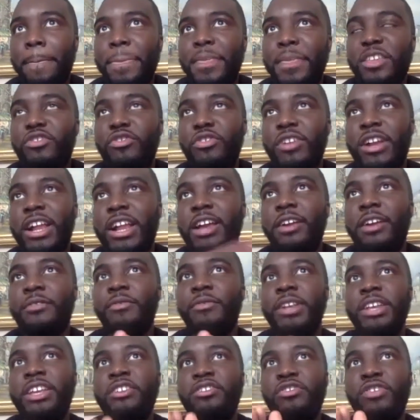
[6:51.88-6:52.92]
try
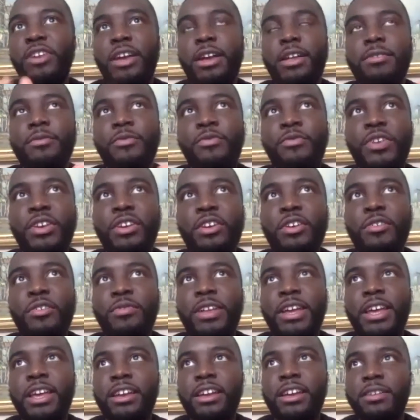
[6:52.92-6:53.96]
and think of
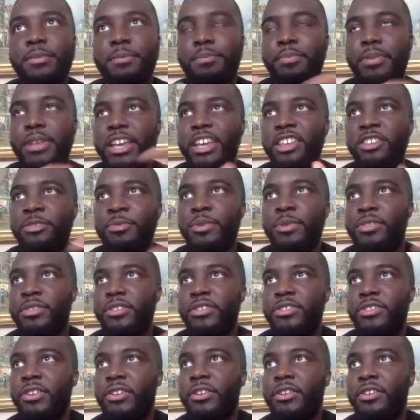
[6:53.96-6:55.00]
like placements of
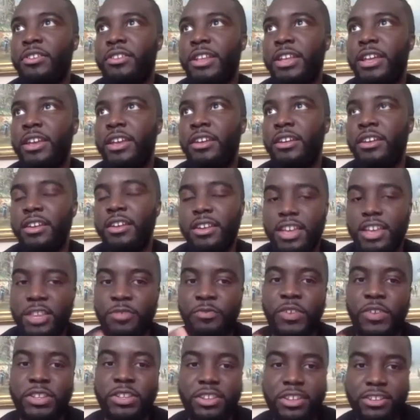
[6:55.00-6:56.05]
songs, and like it's
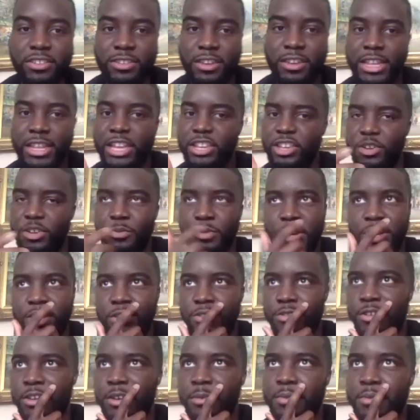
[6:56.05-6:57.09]
funny you say like you work to
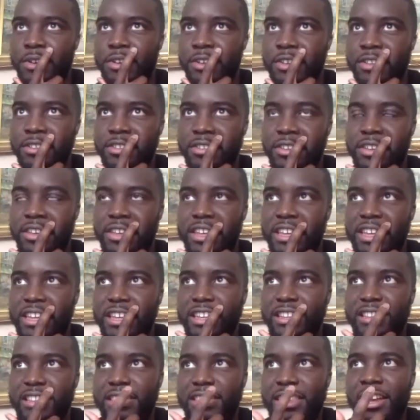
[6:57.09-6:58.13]
it, because
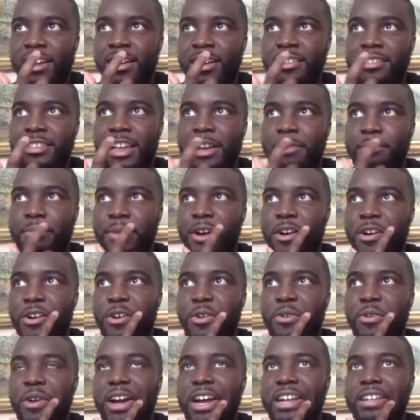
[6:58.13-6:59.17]
that was like my whole
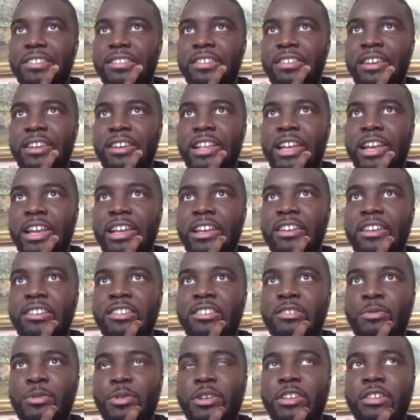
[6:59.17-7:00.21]
idea. Like it's
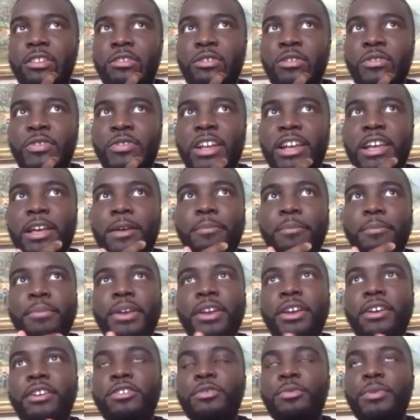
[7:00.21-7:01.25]
sort of like a
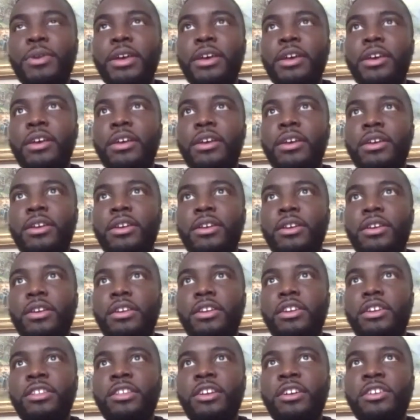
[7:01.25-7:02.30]
mix where, you
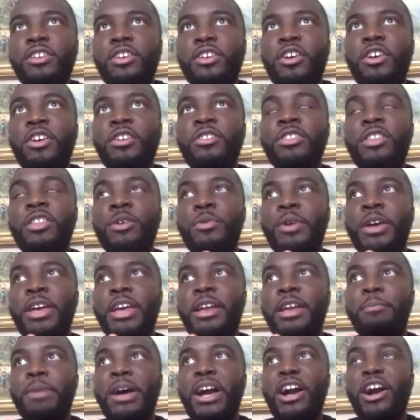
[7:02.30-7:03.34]
know, you're on the way
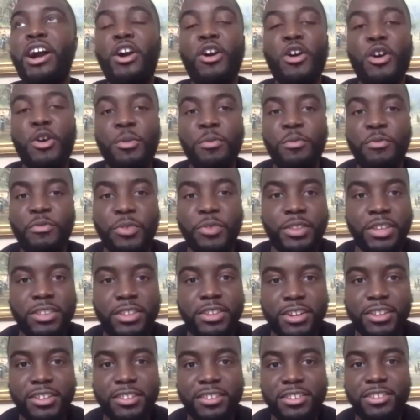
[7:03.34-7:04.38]
back home from the
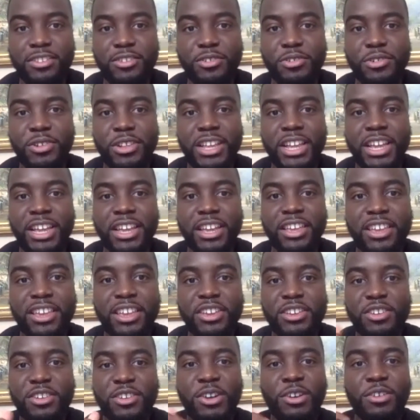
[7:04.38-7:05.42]
dance, or like
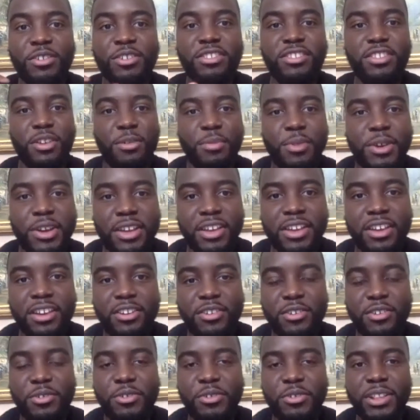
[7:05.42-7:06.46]
you're going to work,
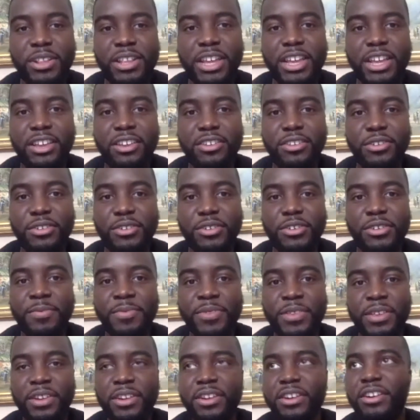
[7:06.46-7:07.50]
or like you're
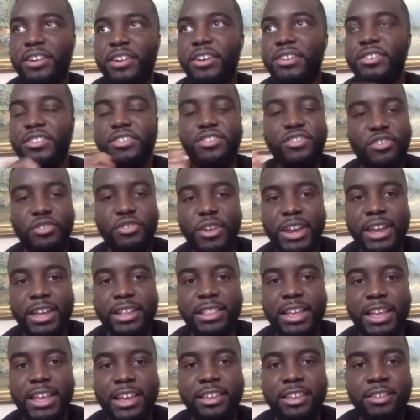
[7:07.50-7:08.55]
on the train.
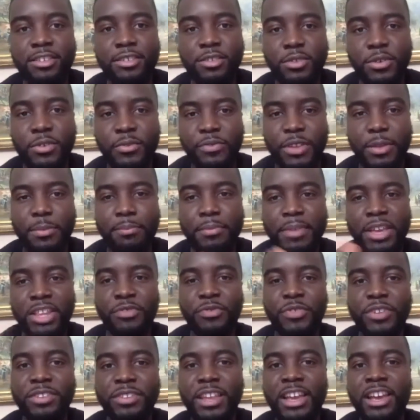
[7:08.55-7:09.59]
Like it's sort of a mix for
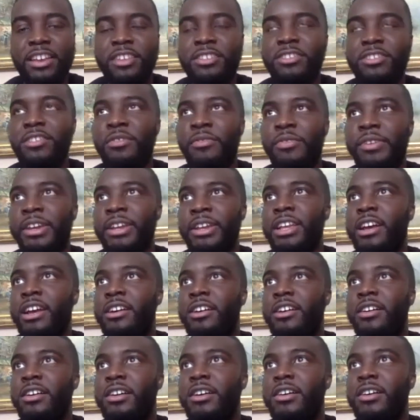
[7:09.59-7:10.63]
that. It's not really like
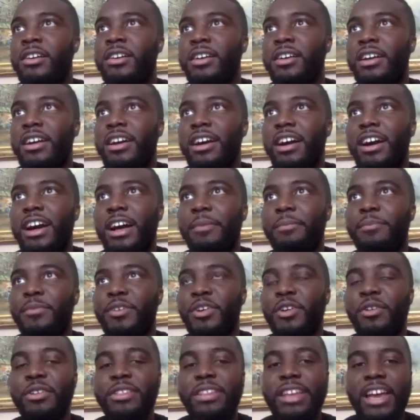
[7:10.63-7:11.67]
I'm
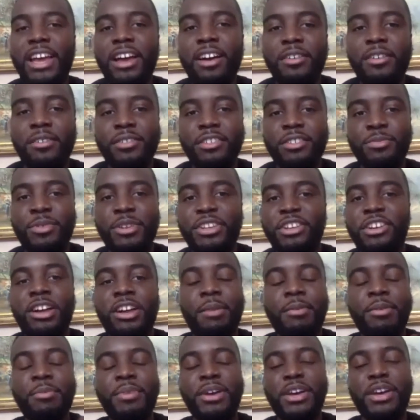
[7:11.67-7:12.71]
going out. It's more you're coming
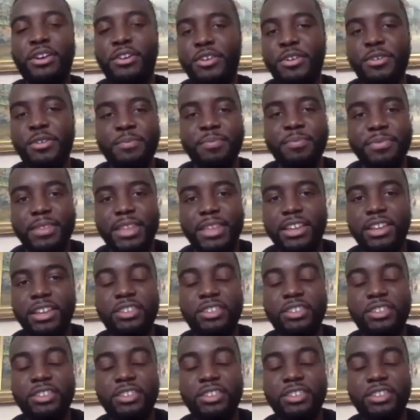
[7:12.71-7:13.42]
back home, you're